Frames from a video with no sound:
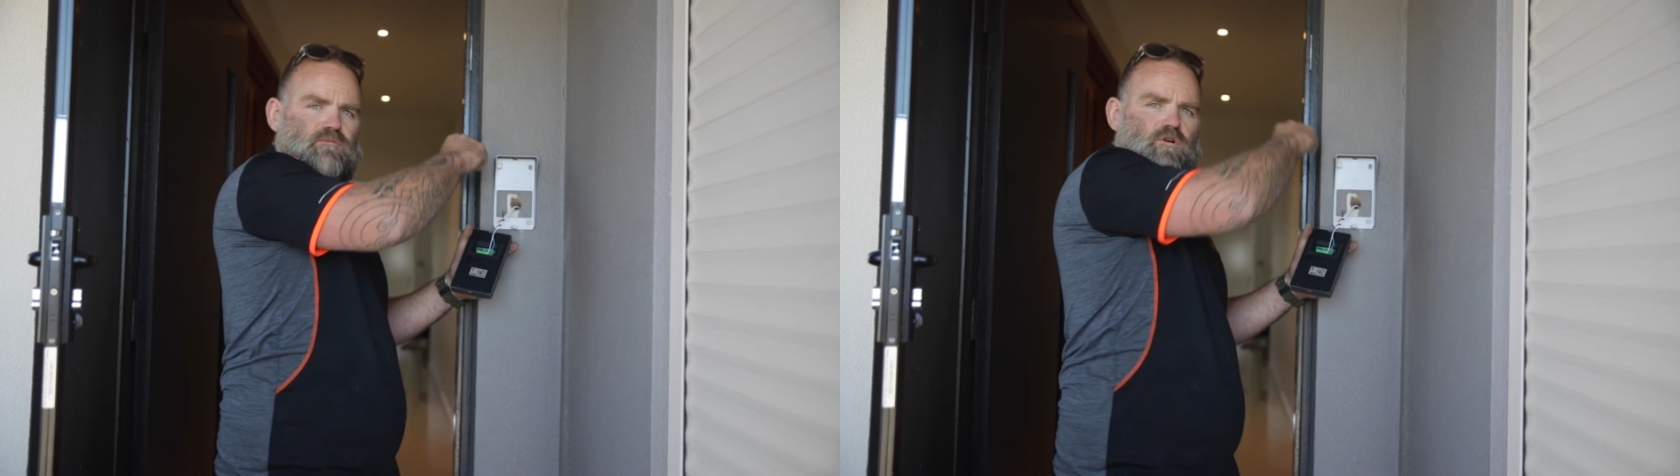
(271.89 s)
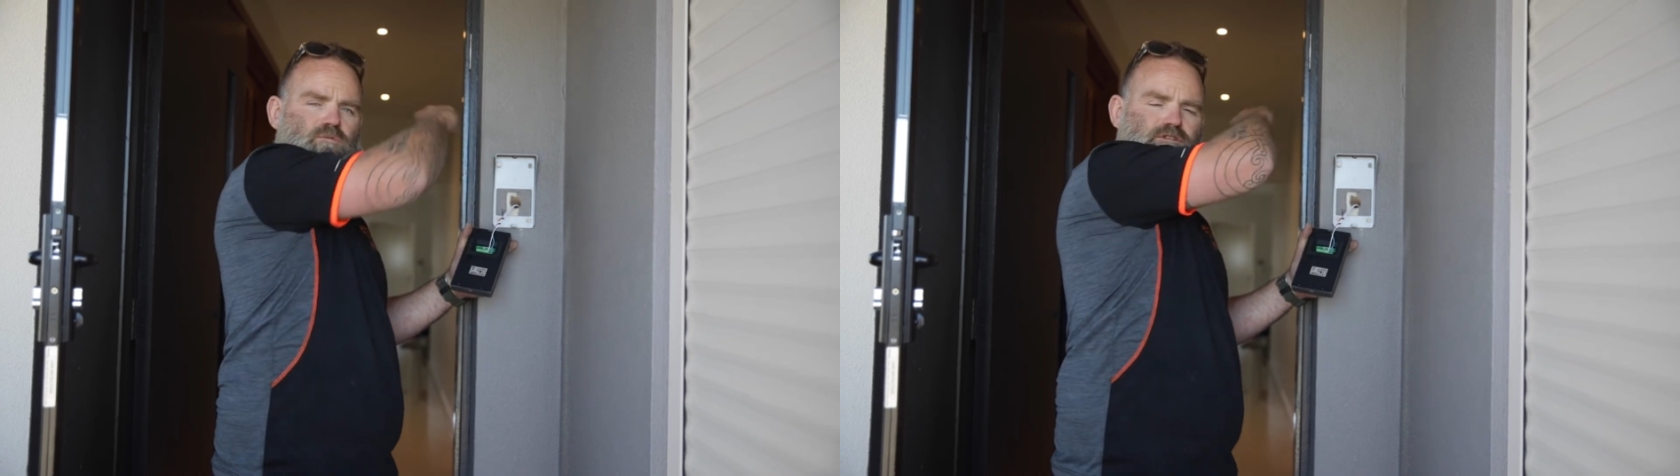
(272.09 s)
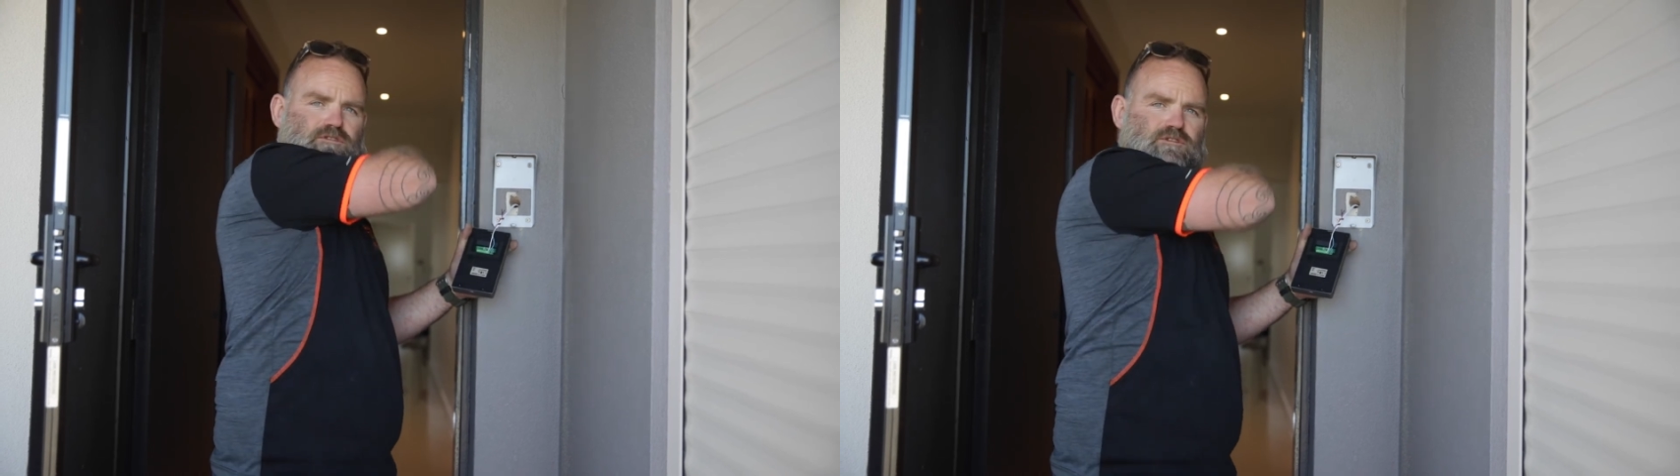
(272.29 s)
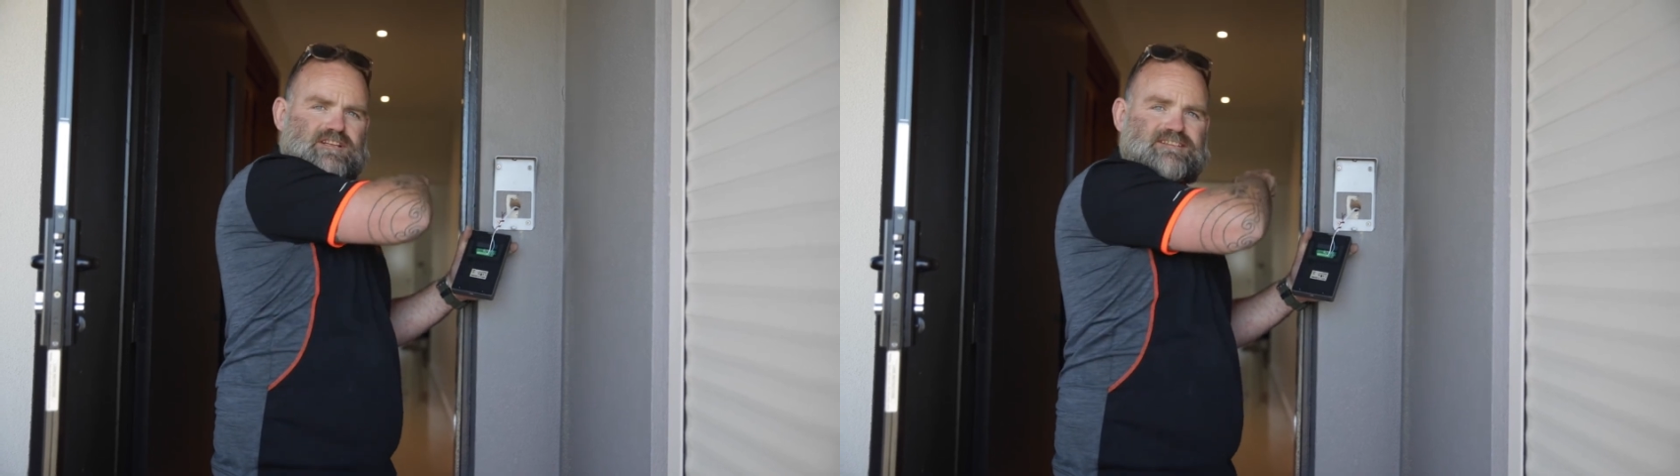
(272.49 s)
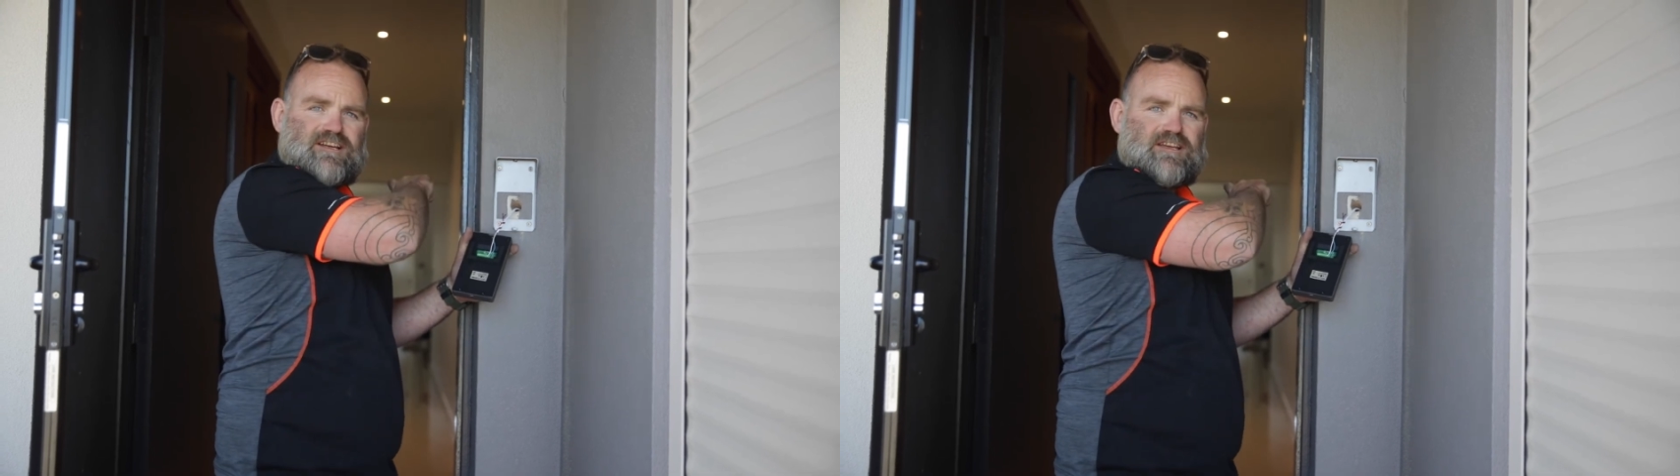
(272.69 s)
what we're doing
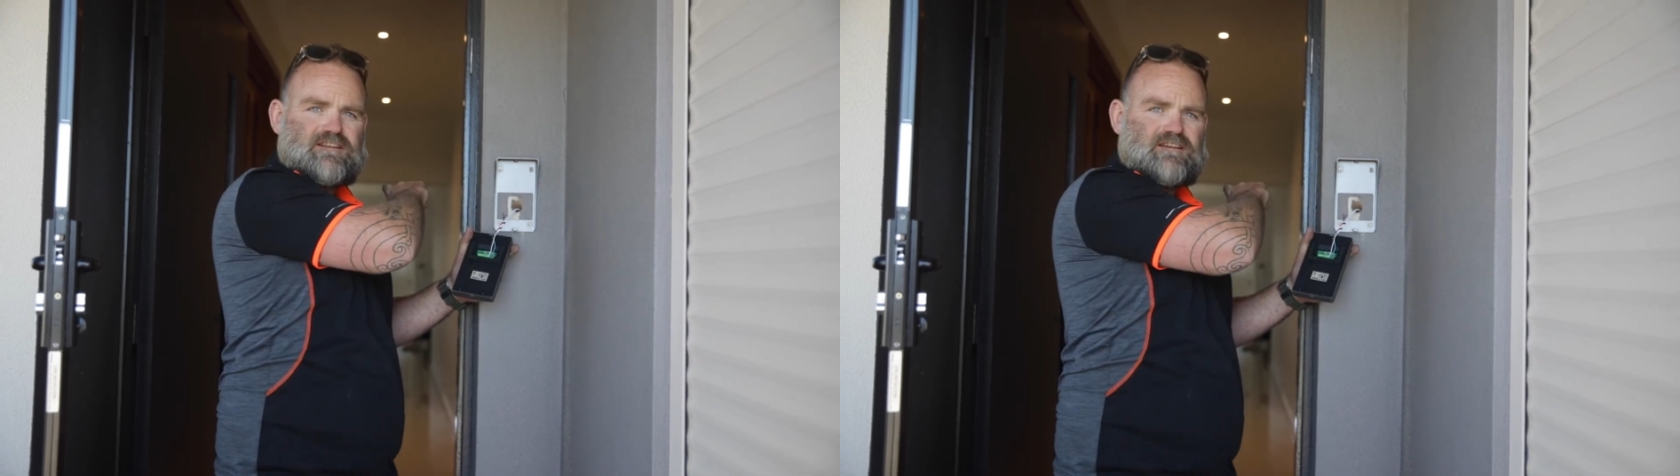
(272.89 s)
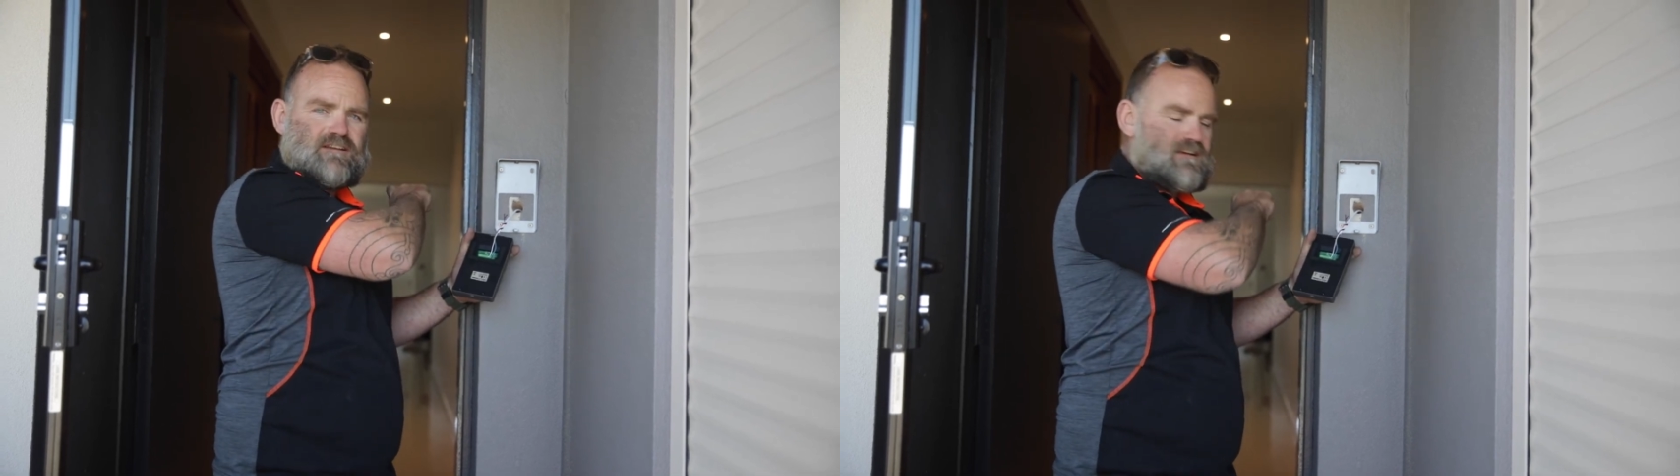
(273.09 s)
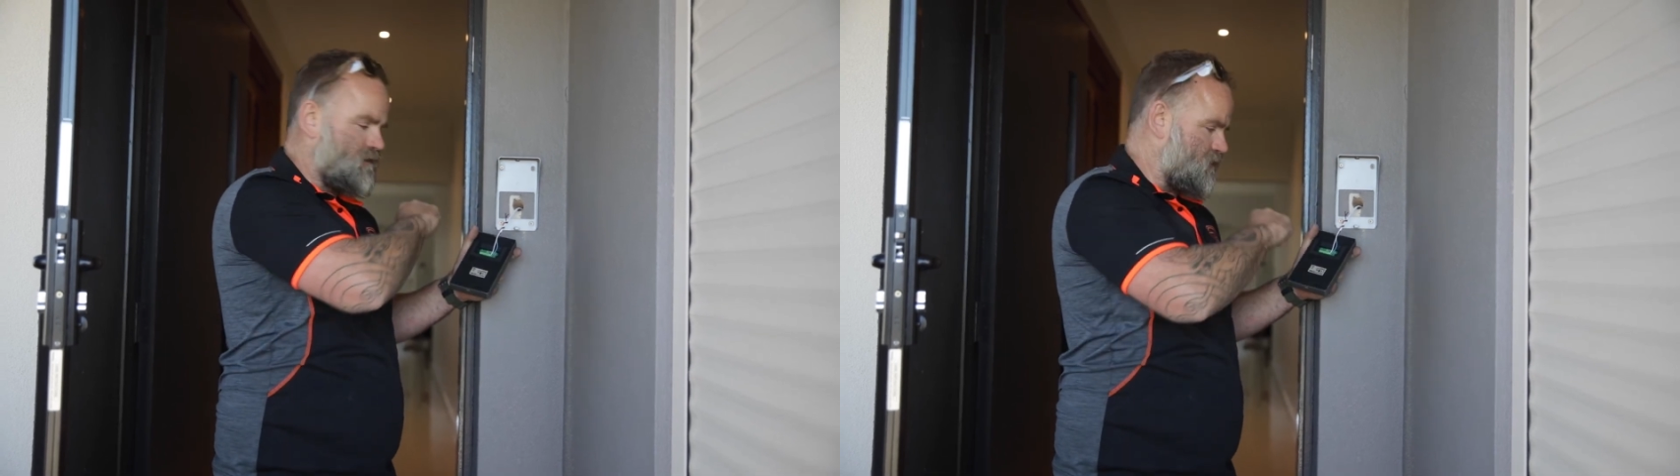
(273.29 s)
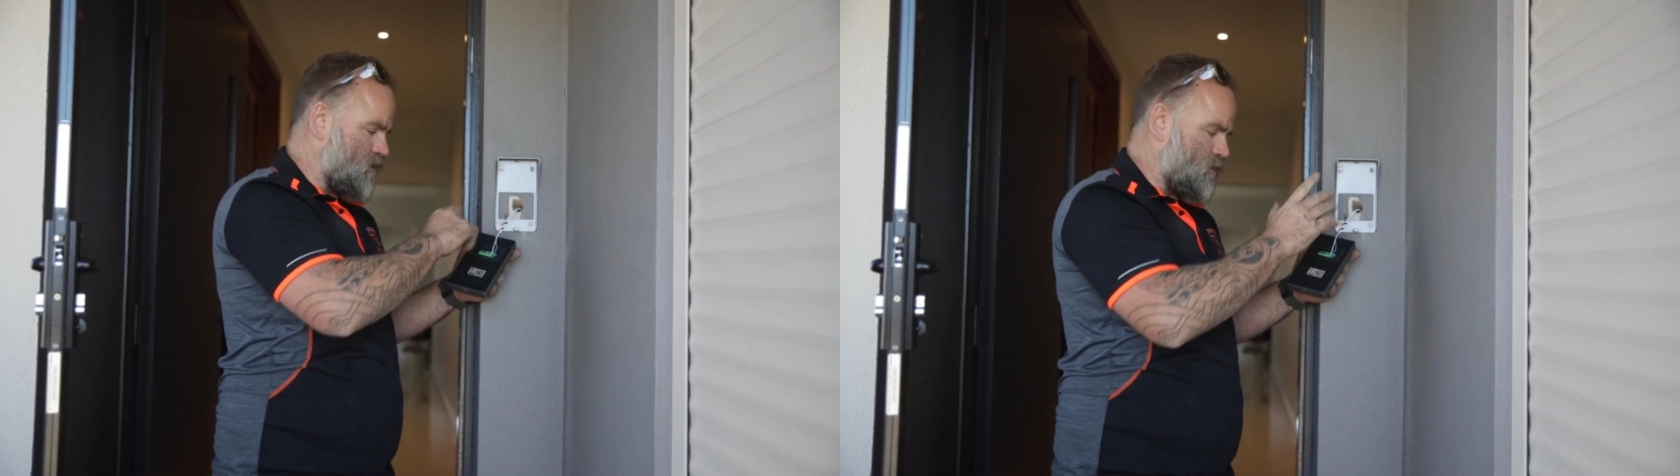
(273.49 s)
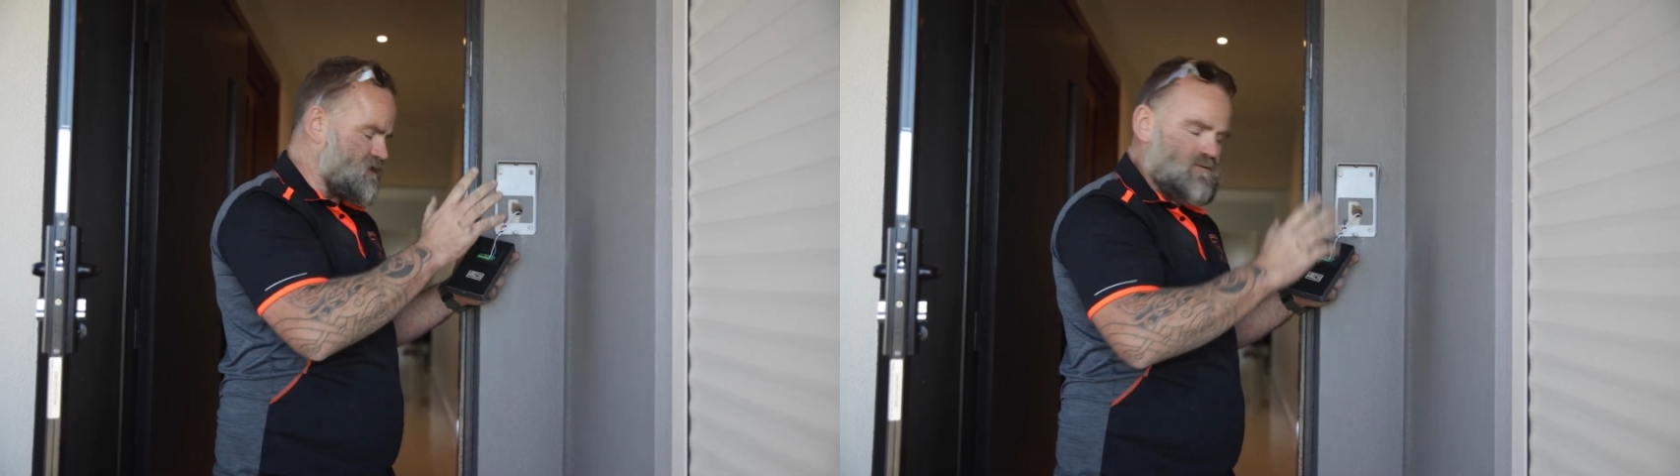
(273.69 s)
inside,
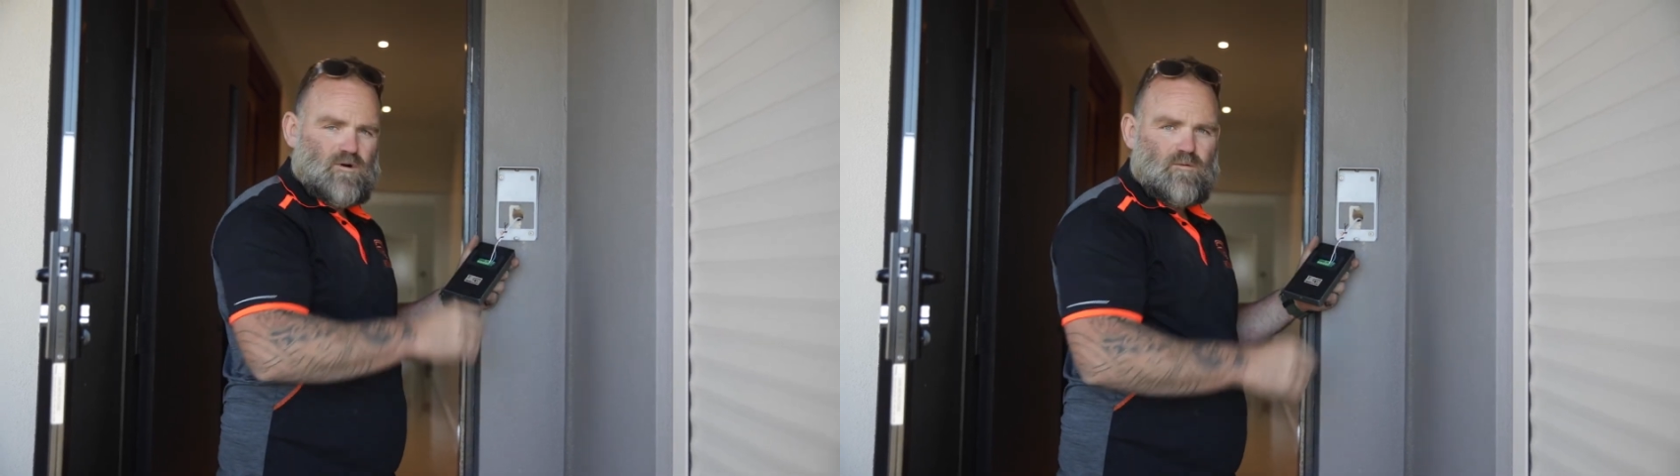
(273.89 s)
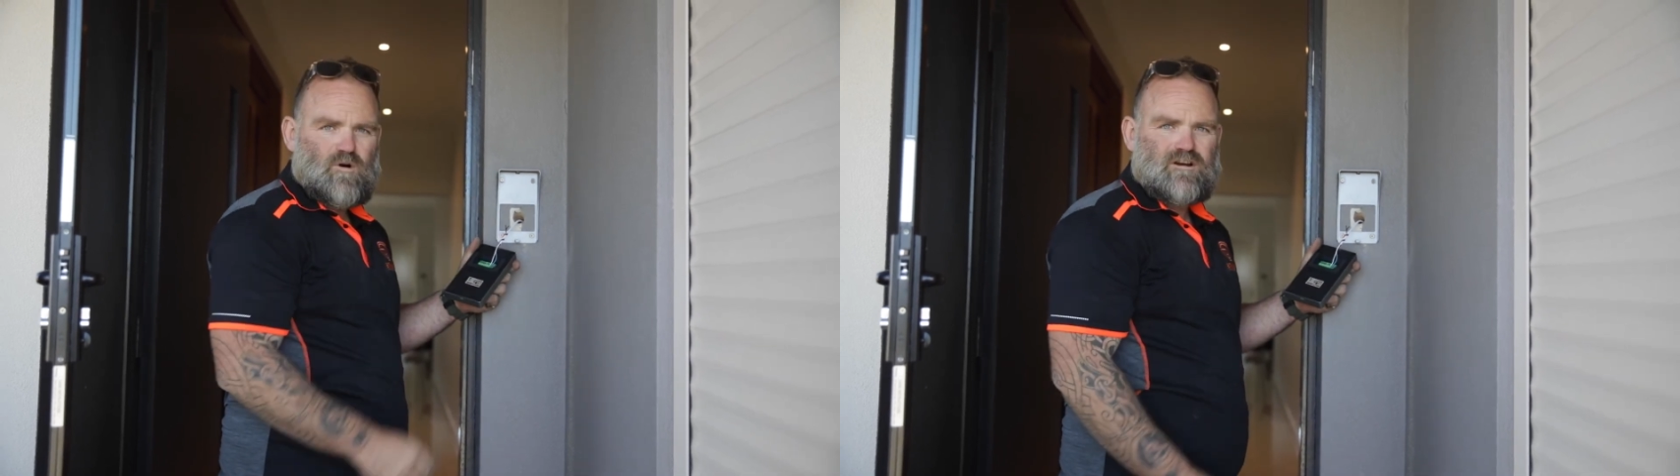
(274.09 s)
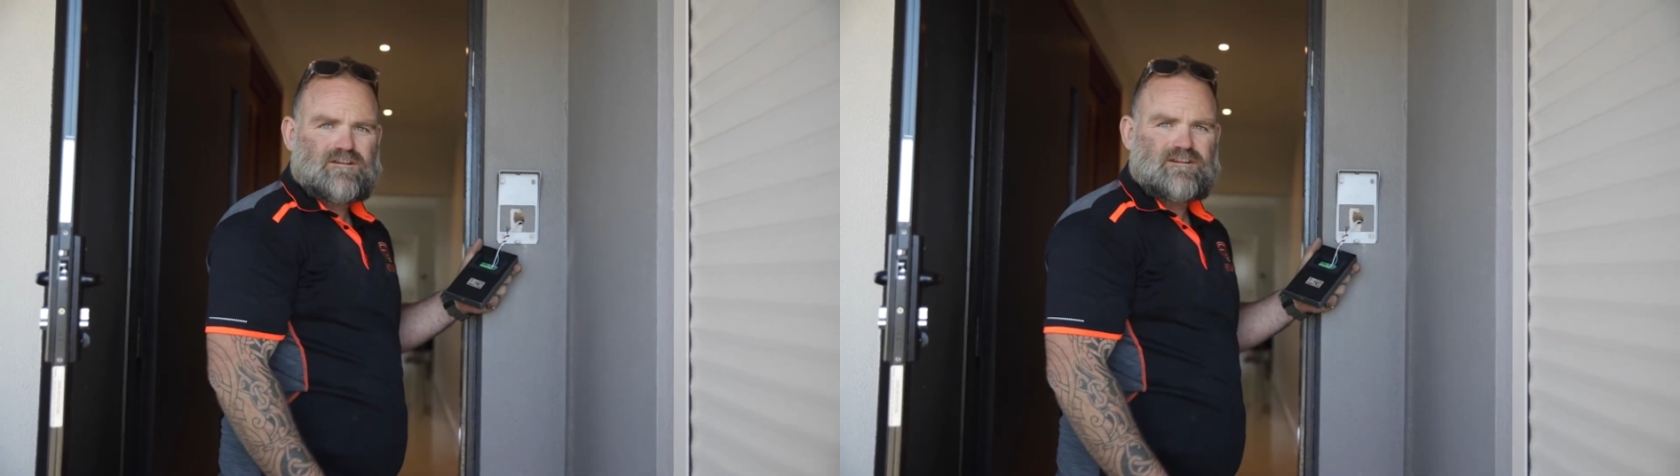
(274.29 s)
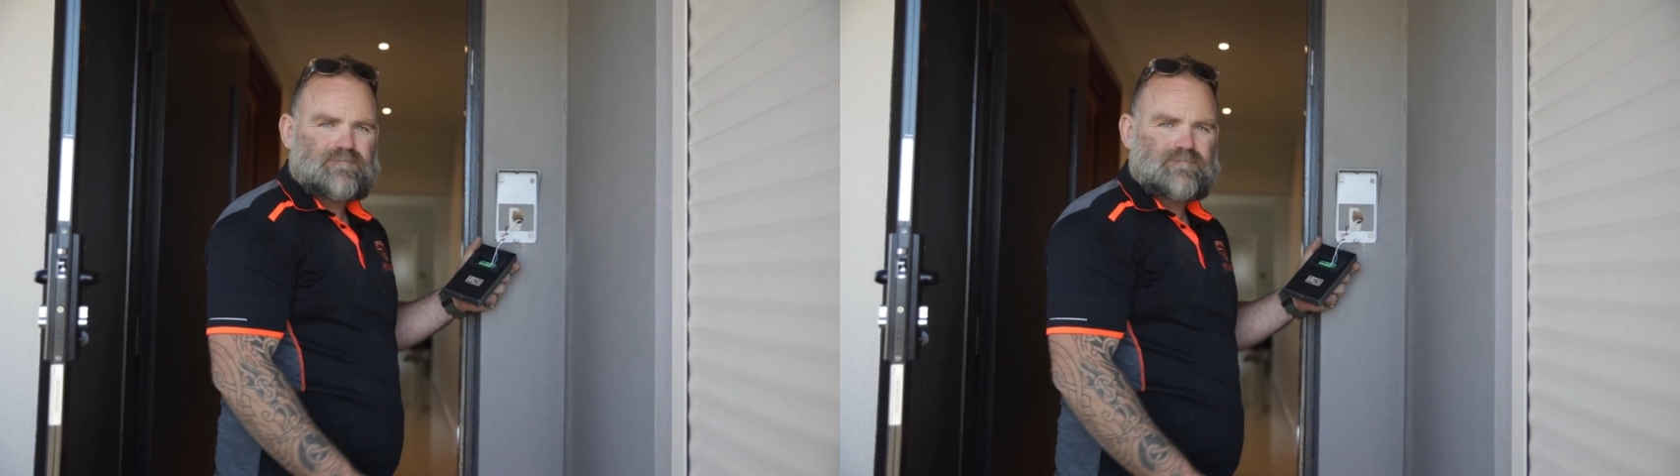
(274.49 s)
otherwise it won't work.